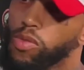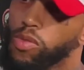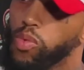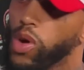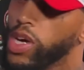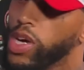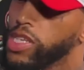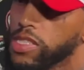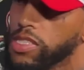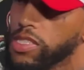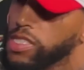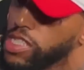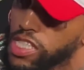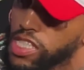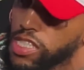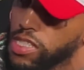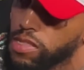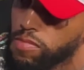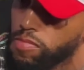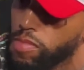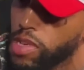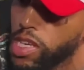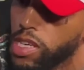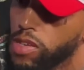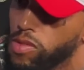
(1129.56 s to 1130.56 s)
wasn't just
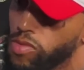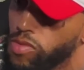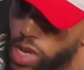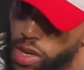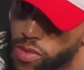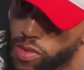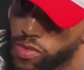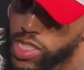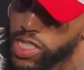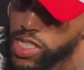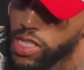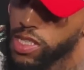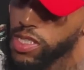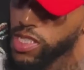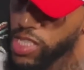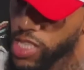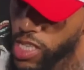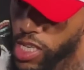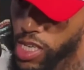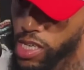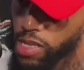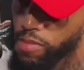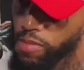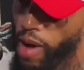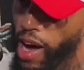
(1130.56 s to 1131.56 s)
me. It was a
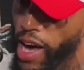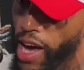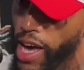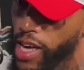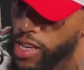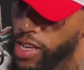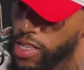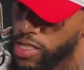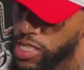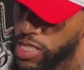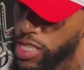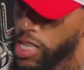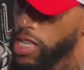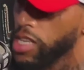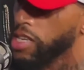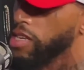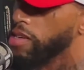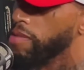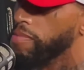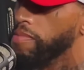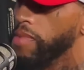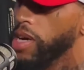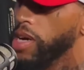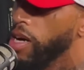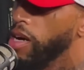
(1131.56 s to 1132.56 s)
team. I had a team
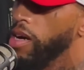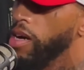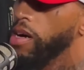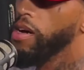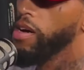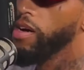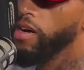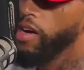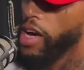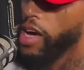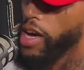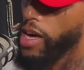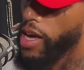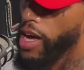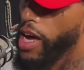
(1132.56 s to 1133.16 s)
and